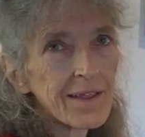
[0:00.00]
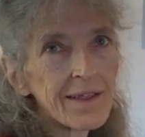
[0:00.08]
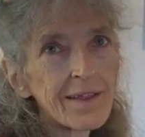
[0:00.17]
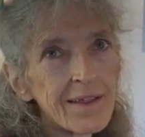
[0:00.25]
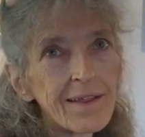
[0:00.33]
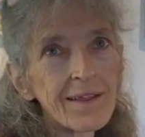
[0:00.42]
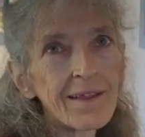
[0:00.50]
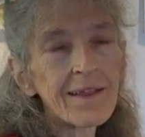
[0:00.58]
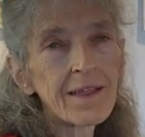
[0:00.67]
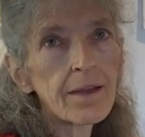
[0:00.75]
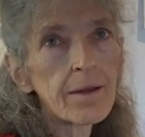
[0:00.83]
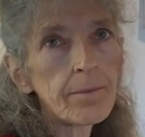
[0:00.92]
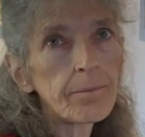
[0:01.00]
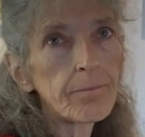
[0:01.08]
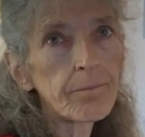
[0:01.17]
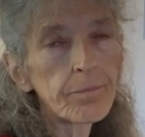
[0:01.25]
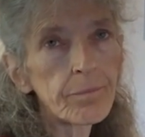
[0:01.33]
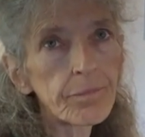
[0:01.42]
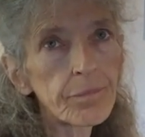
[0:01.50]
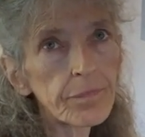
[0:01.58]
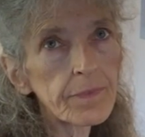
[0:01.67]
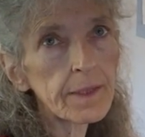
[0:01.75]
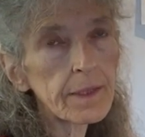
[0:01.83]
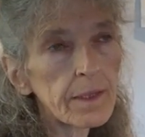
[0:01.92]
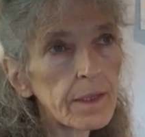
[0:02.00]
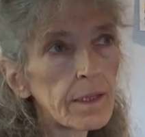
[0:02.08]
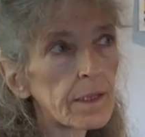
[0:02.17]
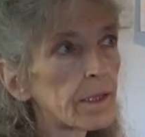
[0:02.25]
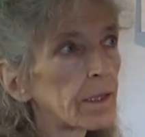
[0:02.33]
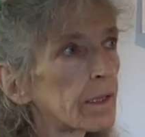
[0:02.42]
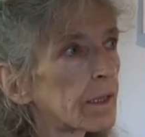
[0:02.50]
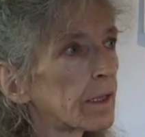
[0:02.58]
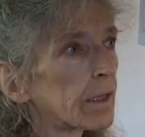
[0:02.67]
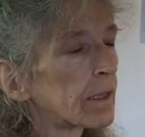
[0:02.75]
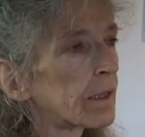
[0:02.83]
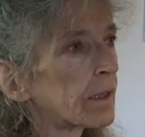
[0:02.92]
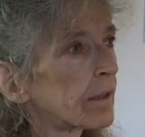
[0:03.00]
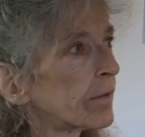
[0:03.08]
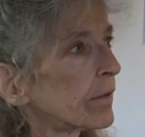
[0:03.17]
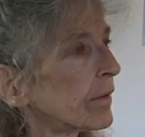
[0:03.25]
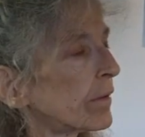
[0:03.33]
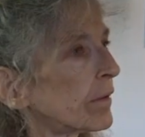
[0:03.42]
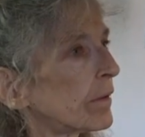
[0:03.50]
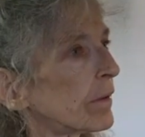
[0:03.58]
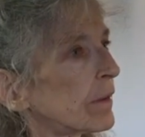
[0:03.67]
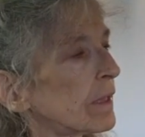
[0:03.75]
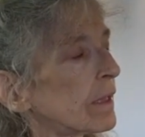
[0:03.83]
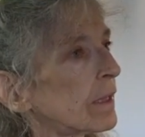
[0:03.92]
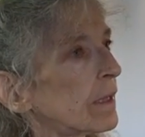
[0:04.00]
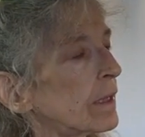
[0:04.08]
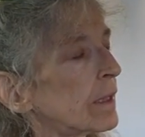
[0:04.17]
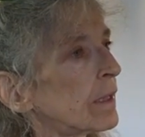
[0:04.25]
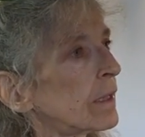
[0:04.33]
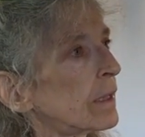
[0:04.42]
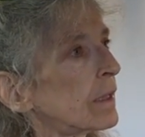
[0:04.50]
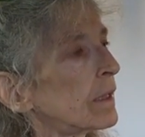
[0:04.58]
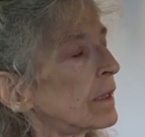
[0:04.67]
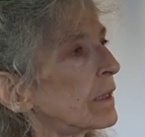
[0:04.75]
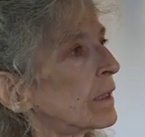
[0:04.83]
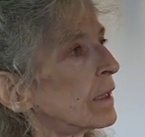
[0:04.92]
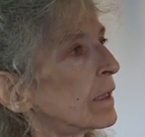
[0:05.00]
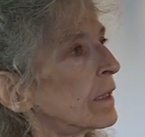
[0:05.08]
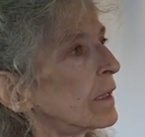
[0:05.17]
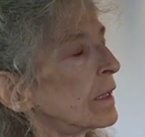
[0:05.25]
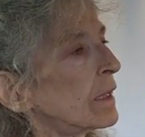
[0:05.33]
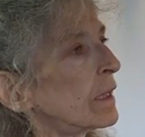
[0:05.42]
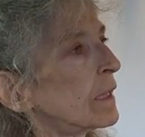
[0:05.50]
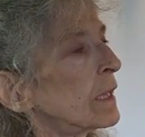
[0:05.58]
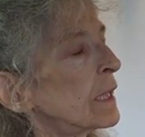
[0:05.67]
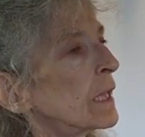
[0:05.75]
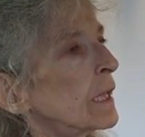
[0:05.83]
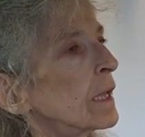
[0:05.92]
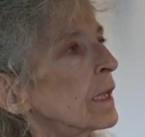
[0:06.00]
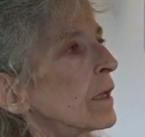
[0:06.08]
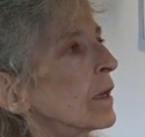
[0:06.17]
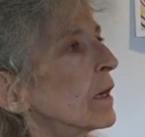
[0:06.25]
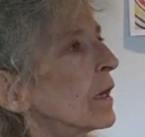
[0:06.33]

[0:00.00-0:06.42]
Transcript: Are there any musicians who you think have a particular understanding of this intuitively? Will you hear it?